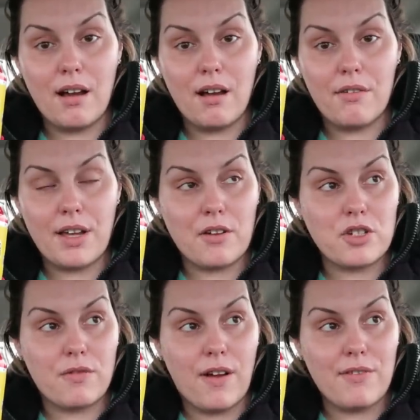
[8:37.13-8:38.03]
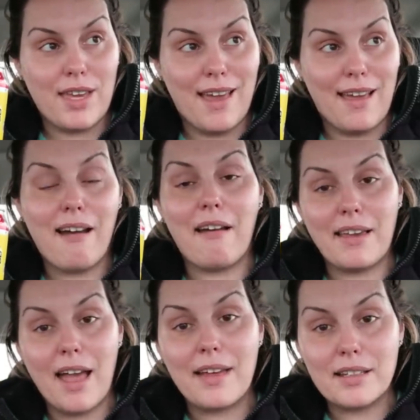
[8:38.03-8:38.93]
of Couch to 5K
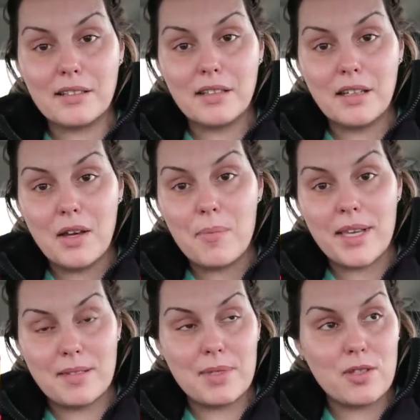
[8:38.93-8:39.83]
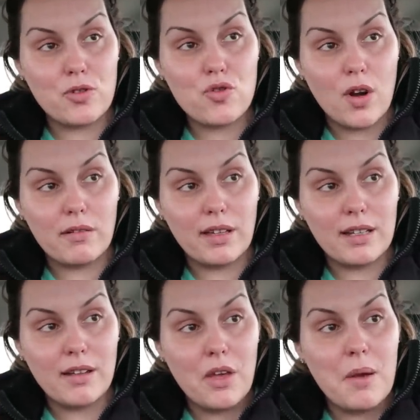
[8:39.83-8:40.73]
again because I'm still struggling,